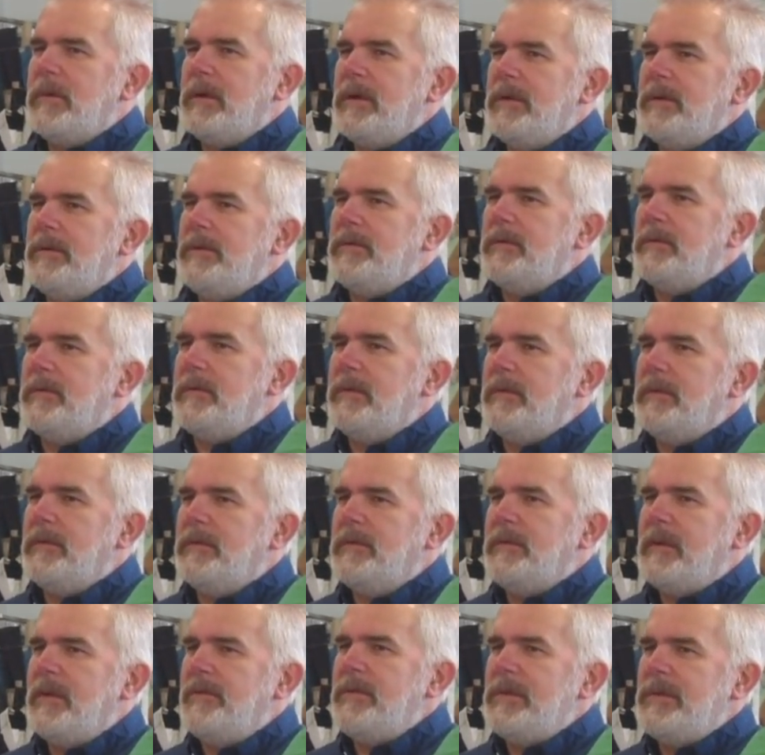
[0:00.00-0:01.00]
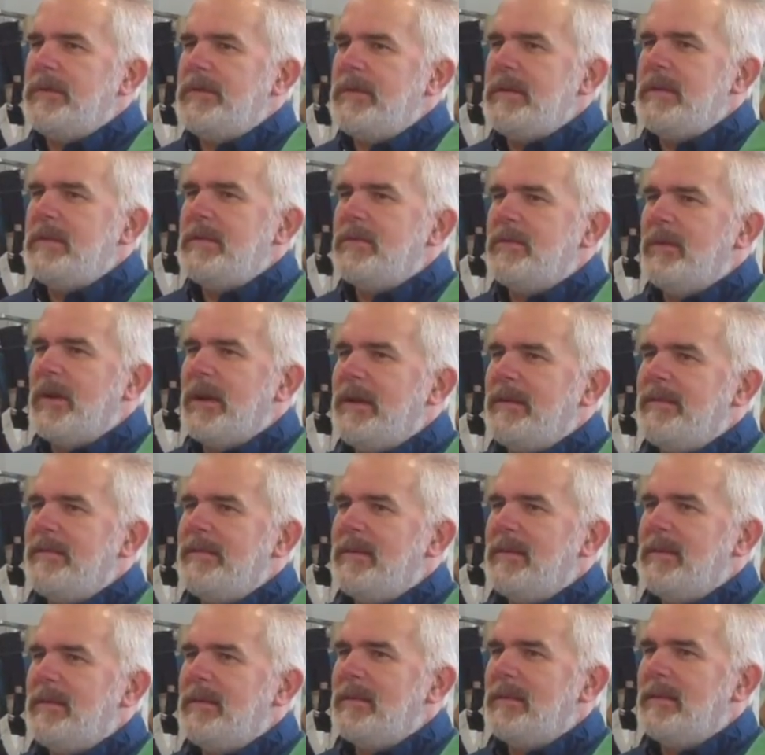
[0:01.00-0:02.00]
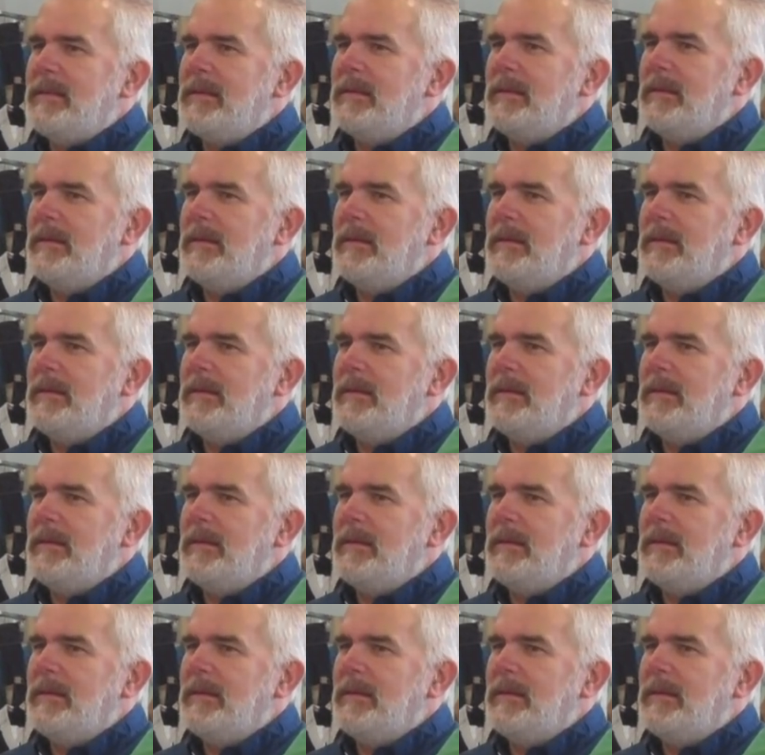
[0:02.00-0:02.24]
one is the 17th or 18th,